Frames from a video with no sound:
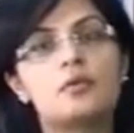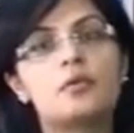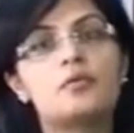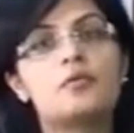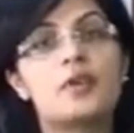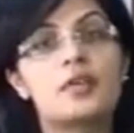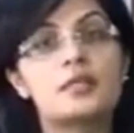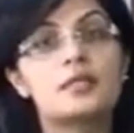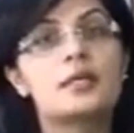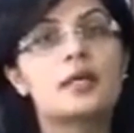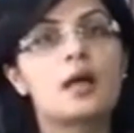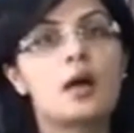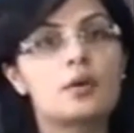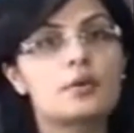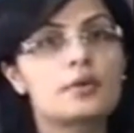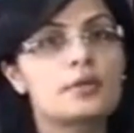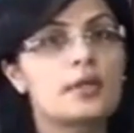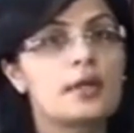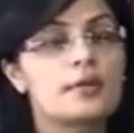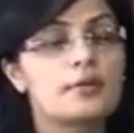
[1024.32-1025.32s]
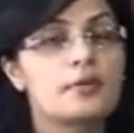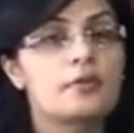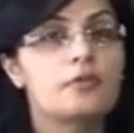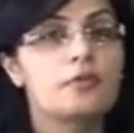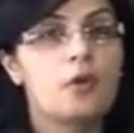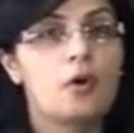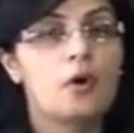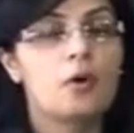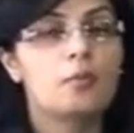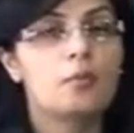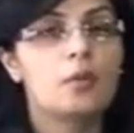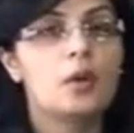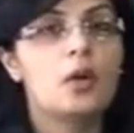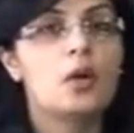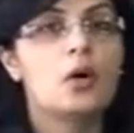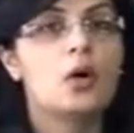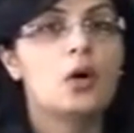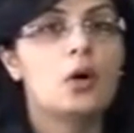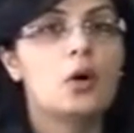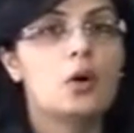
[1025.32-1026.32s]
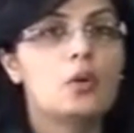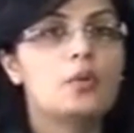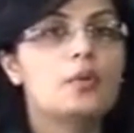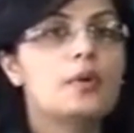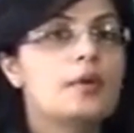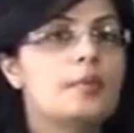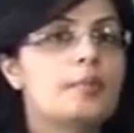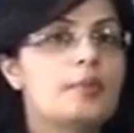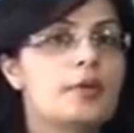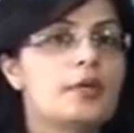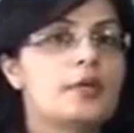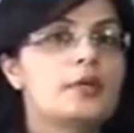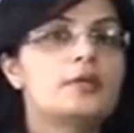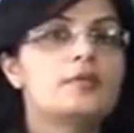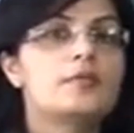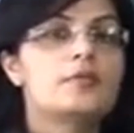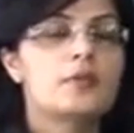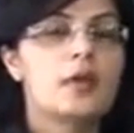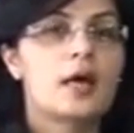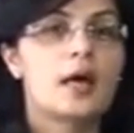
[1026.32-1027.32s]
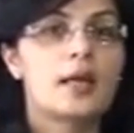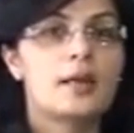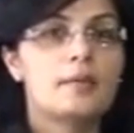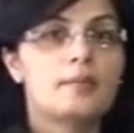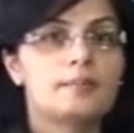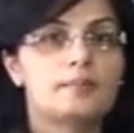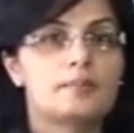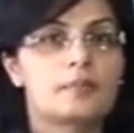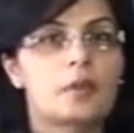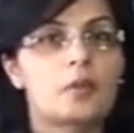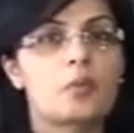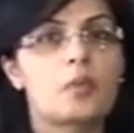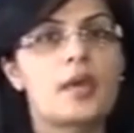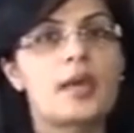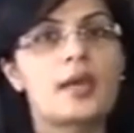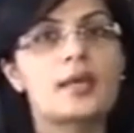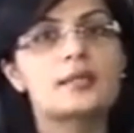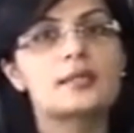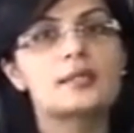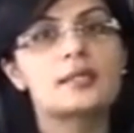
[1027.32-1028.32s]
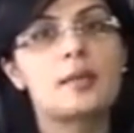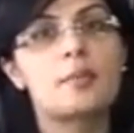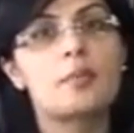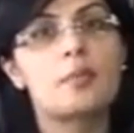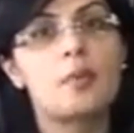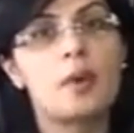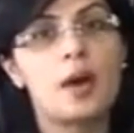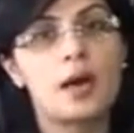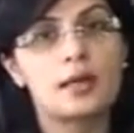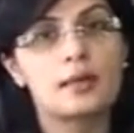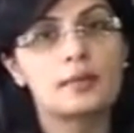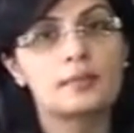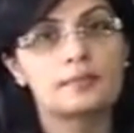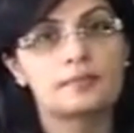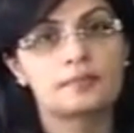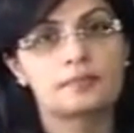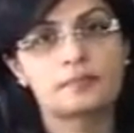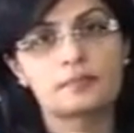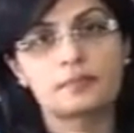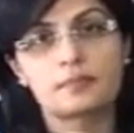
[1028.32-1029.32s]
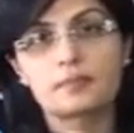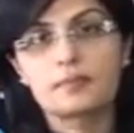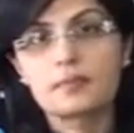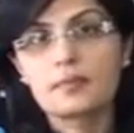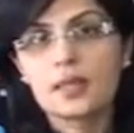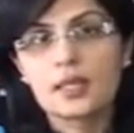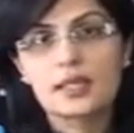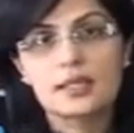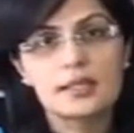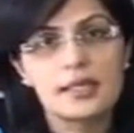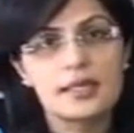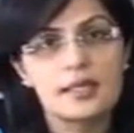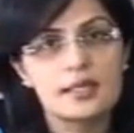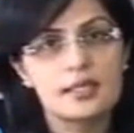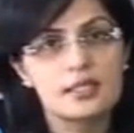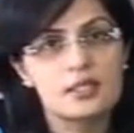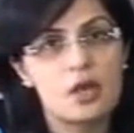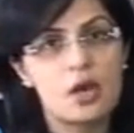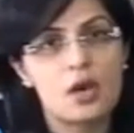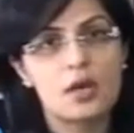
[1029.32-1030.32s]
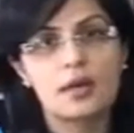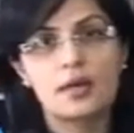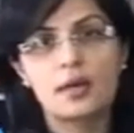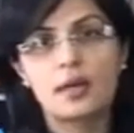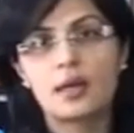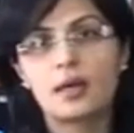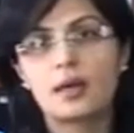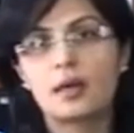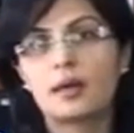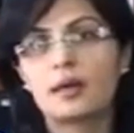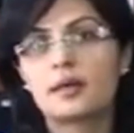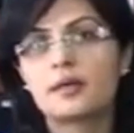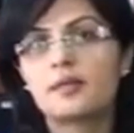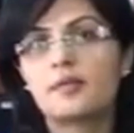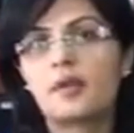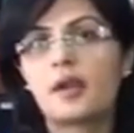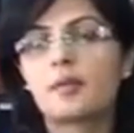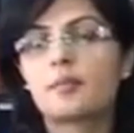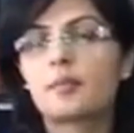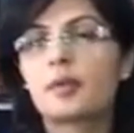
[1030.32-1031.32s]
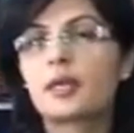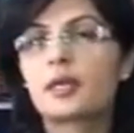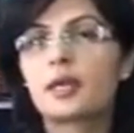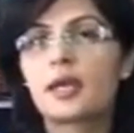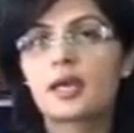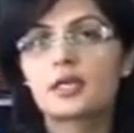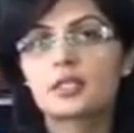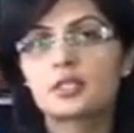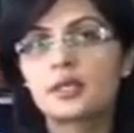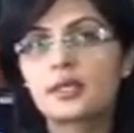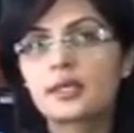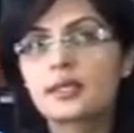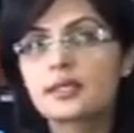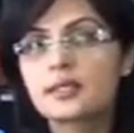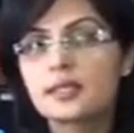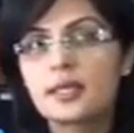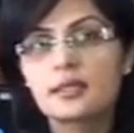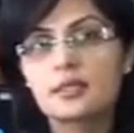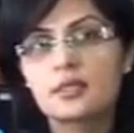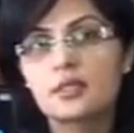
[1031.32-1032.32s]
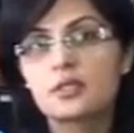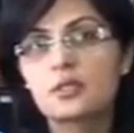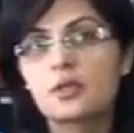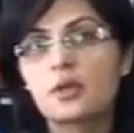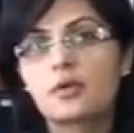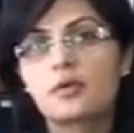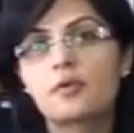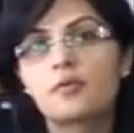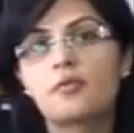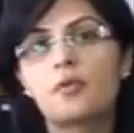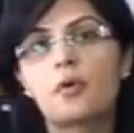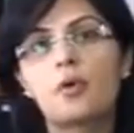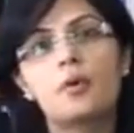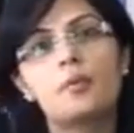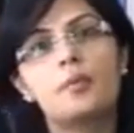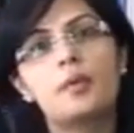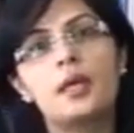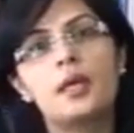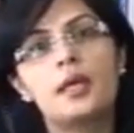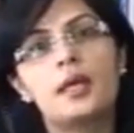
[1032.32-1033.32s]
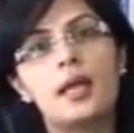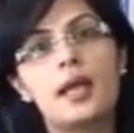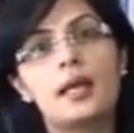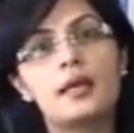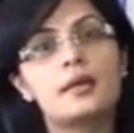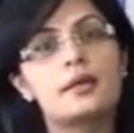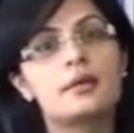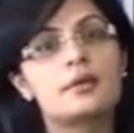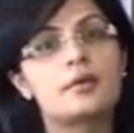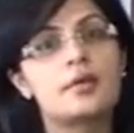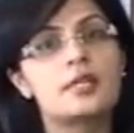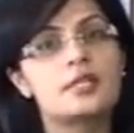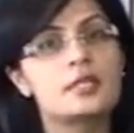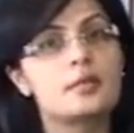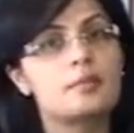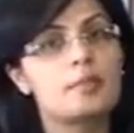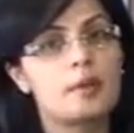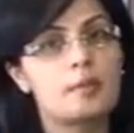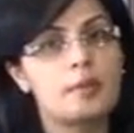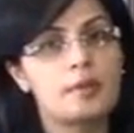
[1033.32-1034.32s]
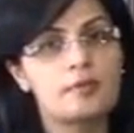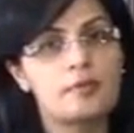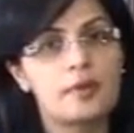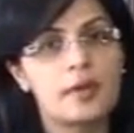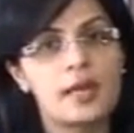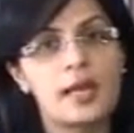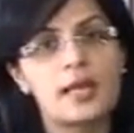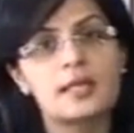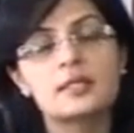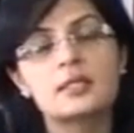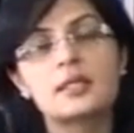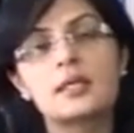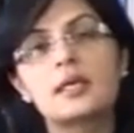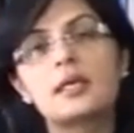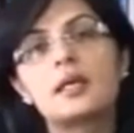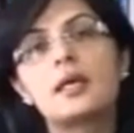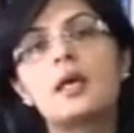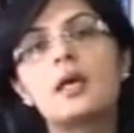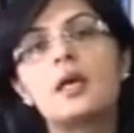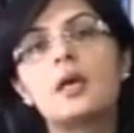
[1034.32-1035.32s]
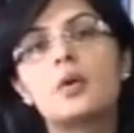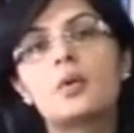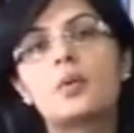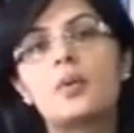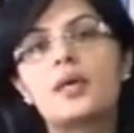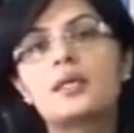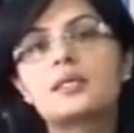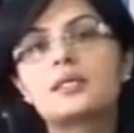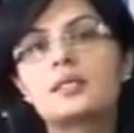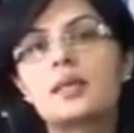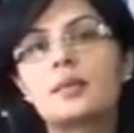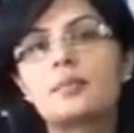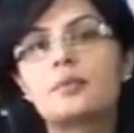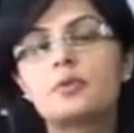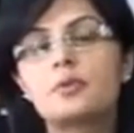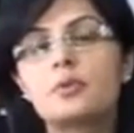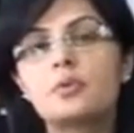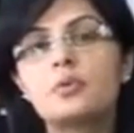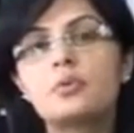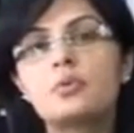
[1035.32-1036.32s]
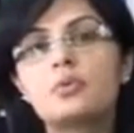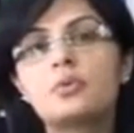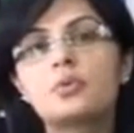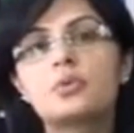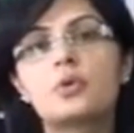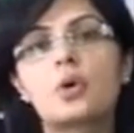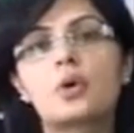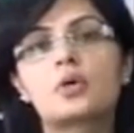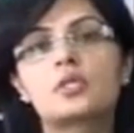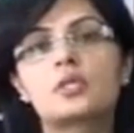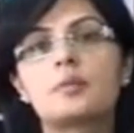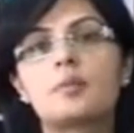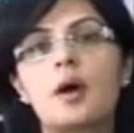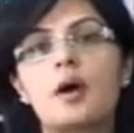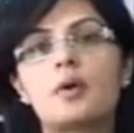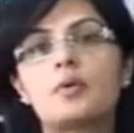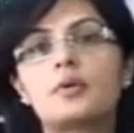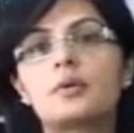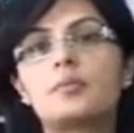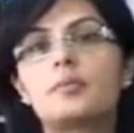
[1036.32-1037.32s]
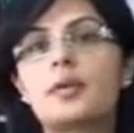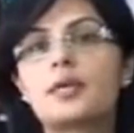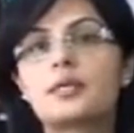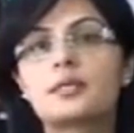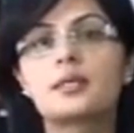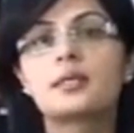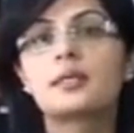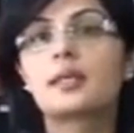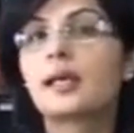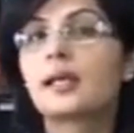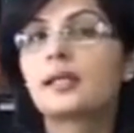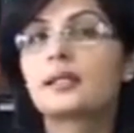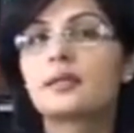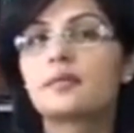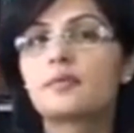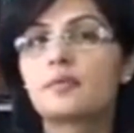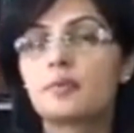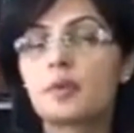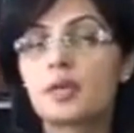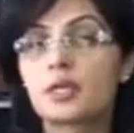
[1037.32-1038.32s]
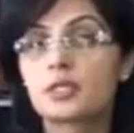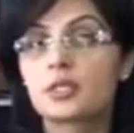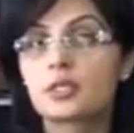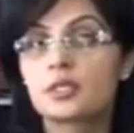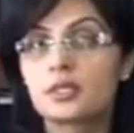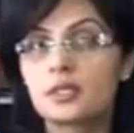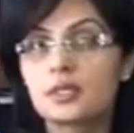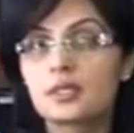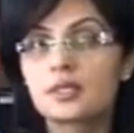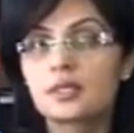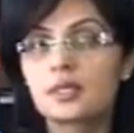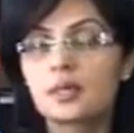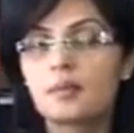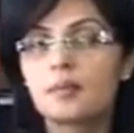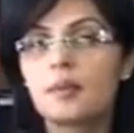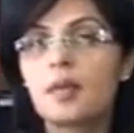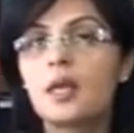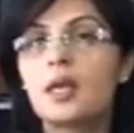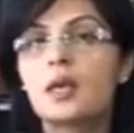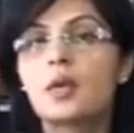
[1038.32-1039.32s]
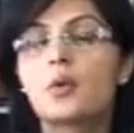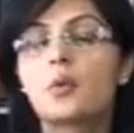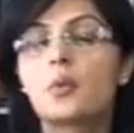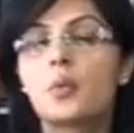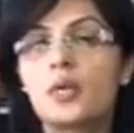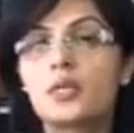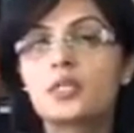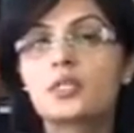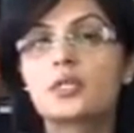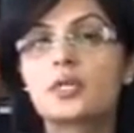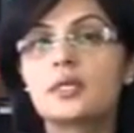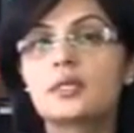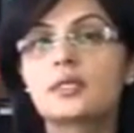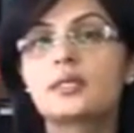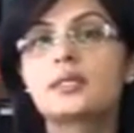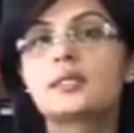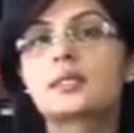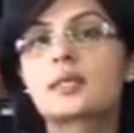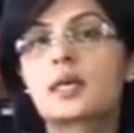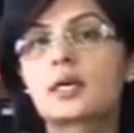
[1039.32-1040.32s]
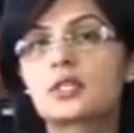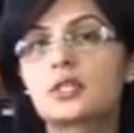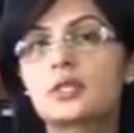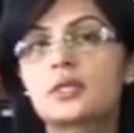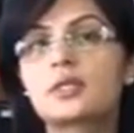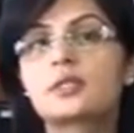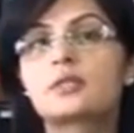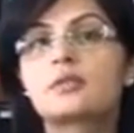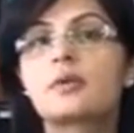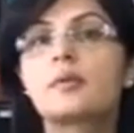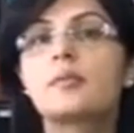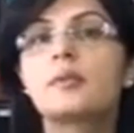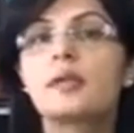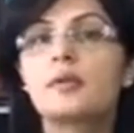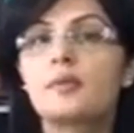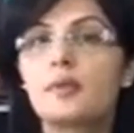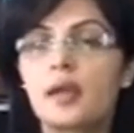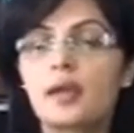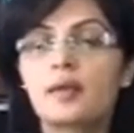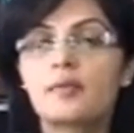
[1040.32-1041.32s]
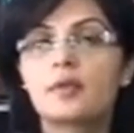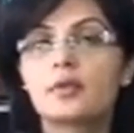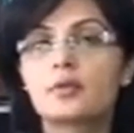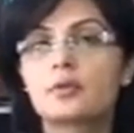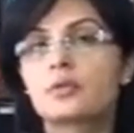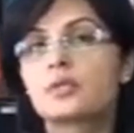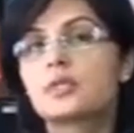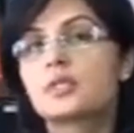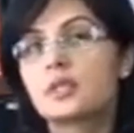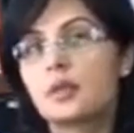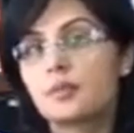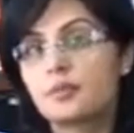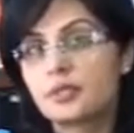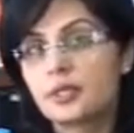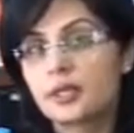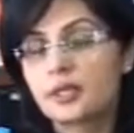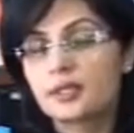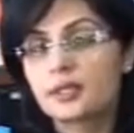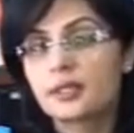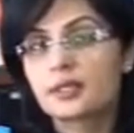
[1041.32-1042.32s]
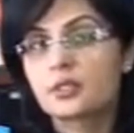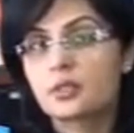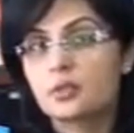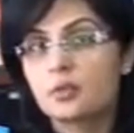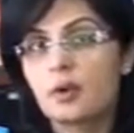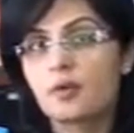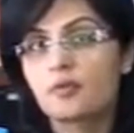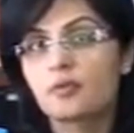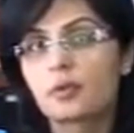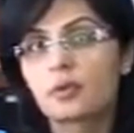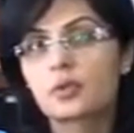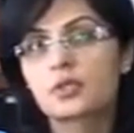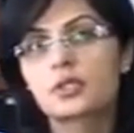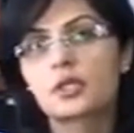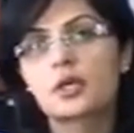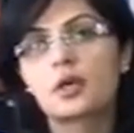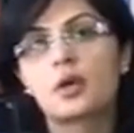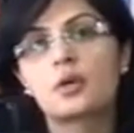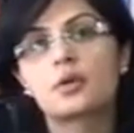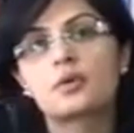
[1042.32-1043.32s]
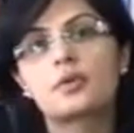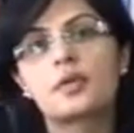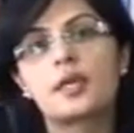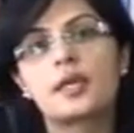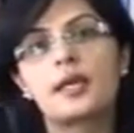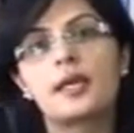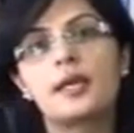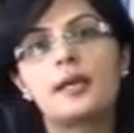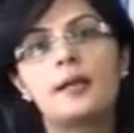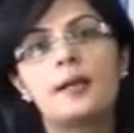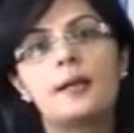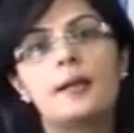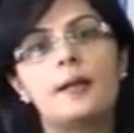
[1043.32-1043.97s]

for phasing out that reform over a period of time where step one centers on uh, developing a national consensus on reform and increasing public financing, where step two talks about bracing the health information system, which is a discussion extremely relevant to the subject that you are focusing on today.